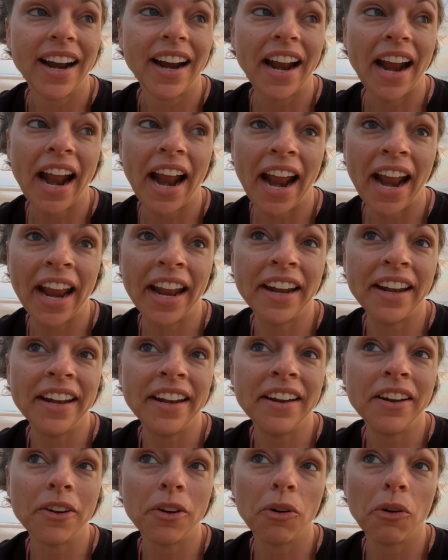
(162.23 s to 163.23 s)
And
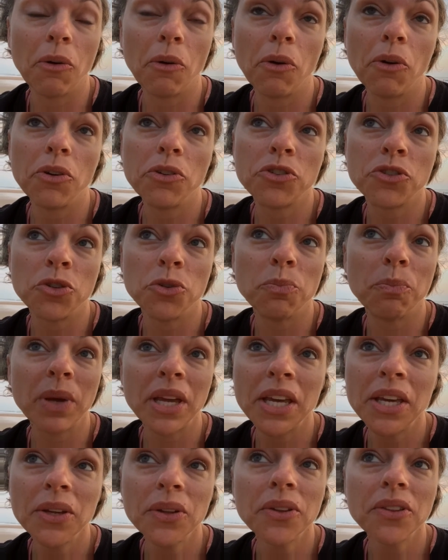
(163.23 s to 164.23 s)
to
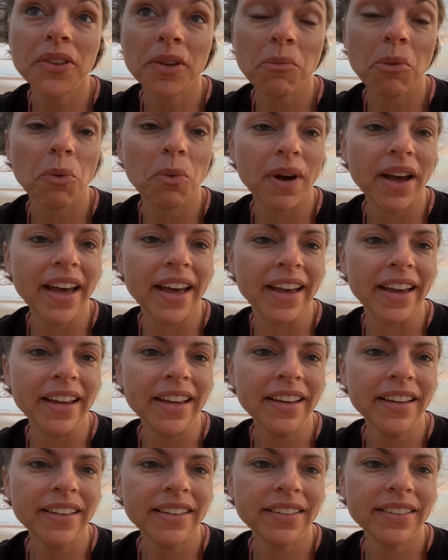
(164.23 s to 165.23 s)
peel them away
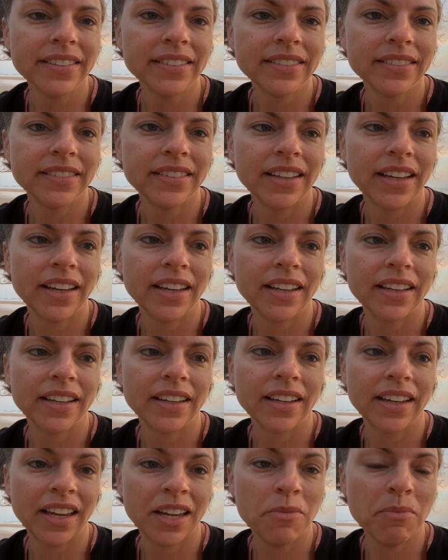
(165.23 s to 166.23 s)

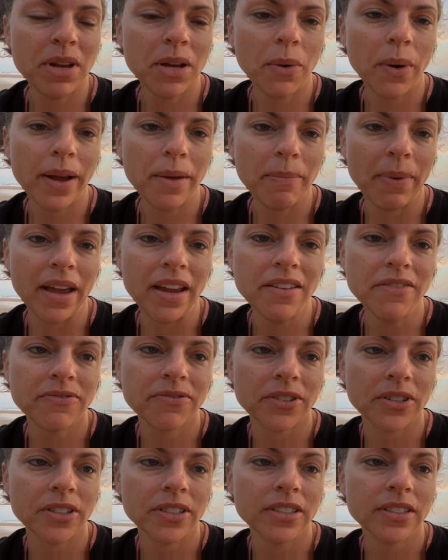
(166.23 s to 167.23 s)
can be quite
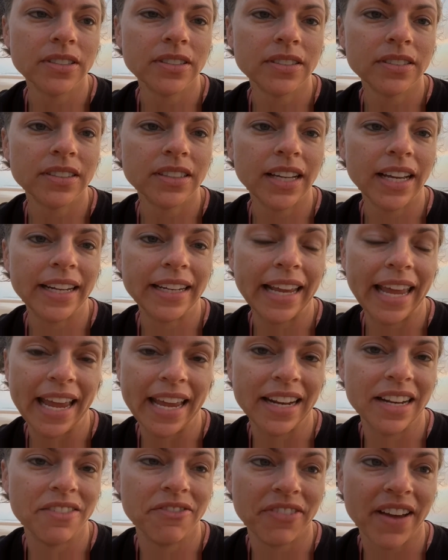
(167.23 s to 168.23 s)
painful and can,
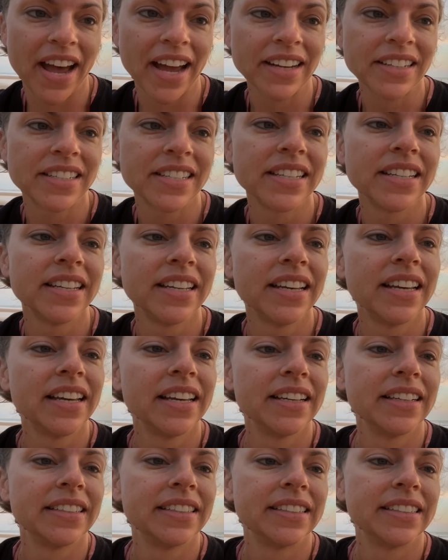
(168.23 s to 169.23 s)
in fact,
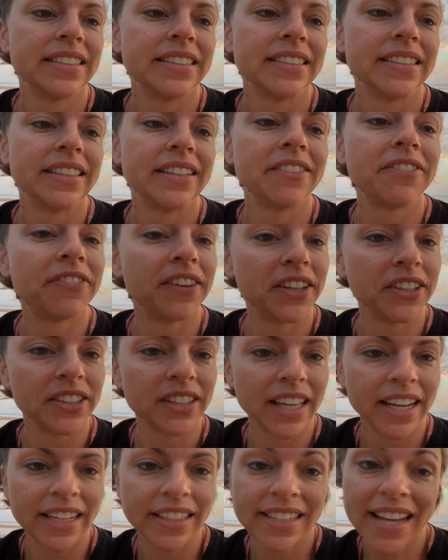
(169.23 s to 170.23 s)
feel
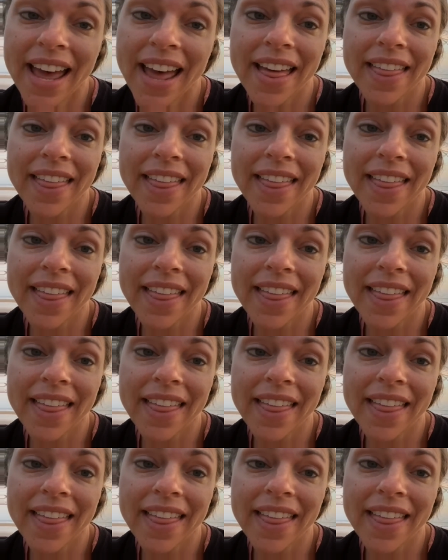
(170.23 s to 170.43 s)
like death.